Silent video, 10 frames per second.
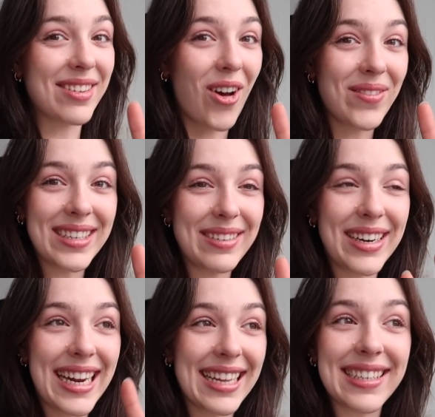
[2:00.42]
obviously
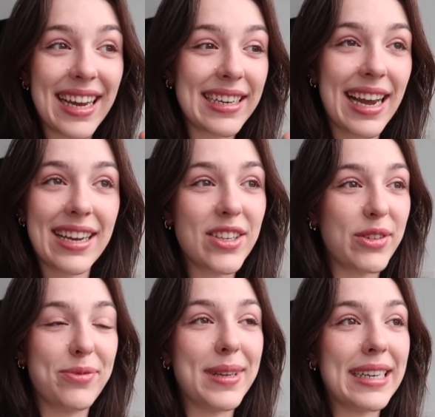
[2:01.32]
my dad said yes.
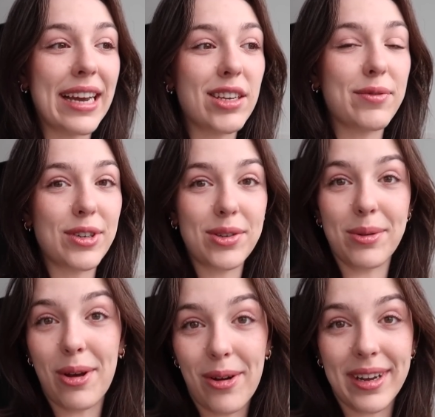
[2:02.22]
We've been together for so
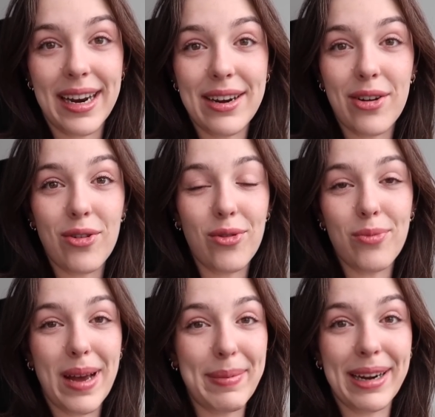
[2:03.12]
long and I know
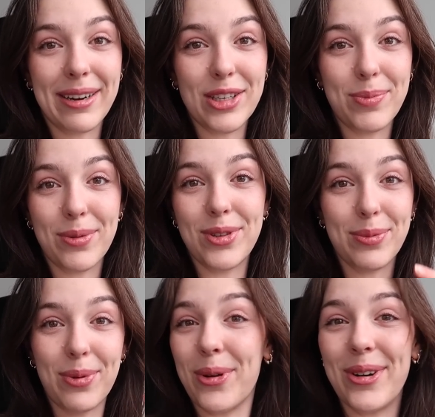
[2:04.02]
my parents both
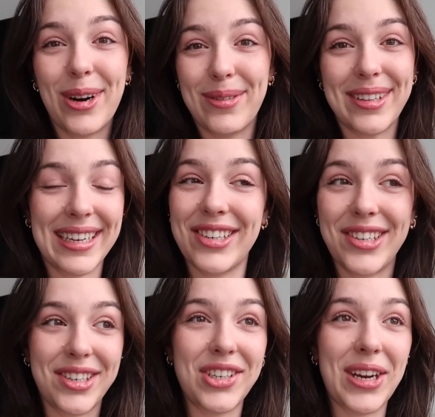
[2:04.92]
support our
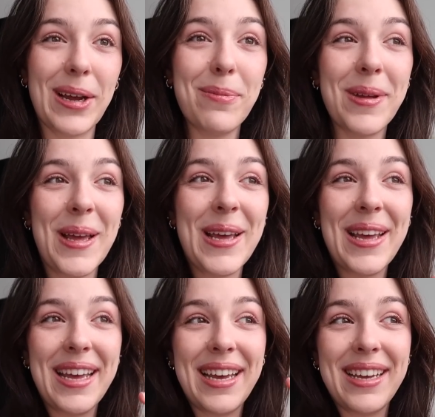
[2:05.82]
relationship.
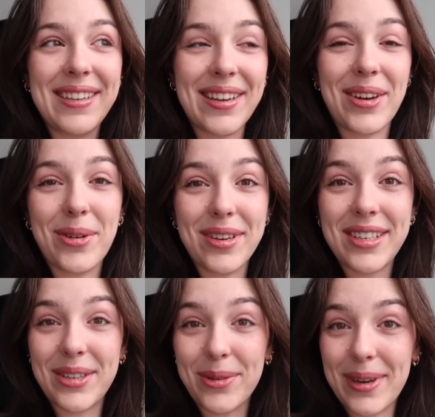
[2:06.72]
So
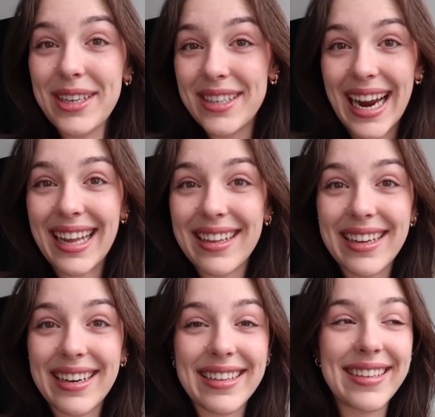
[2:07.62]
to which
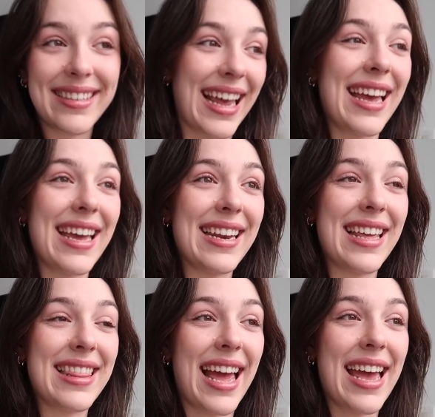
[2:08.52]
Alan
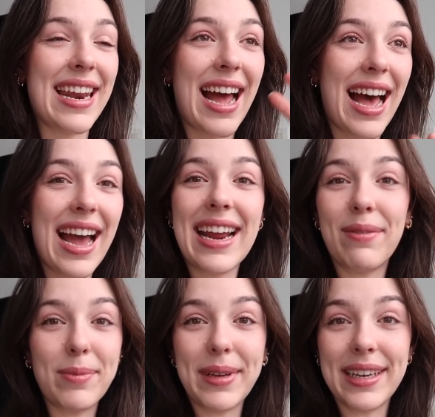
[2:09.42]
said that I
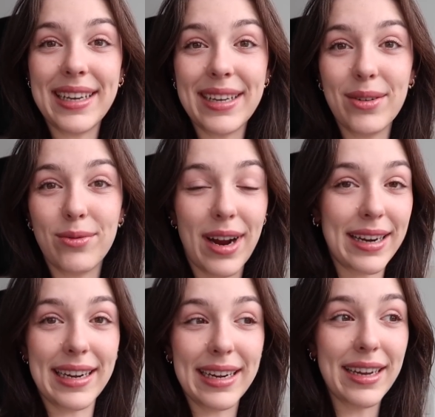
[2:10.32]
have to be
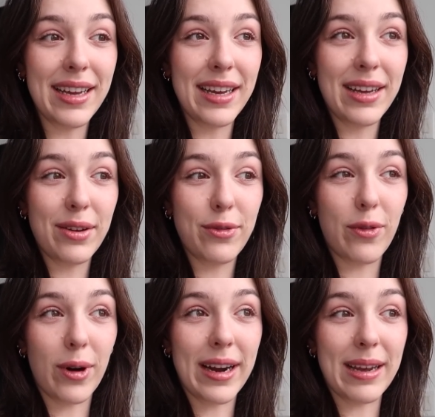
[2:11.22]
ready
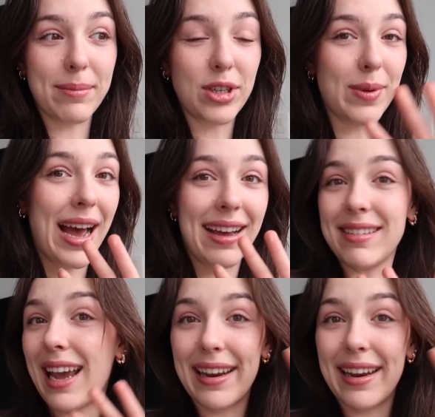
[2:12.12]
for him to ask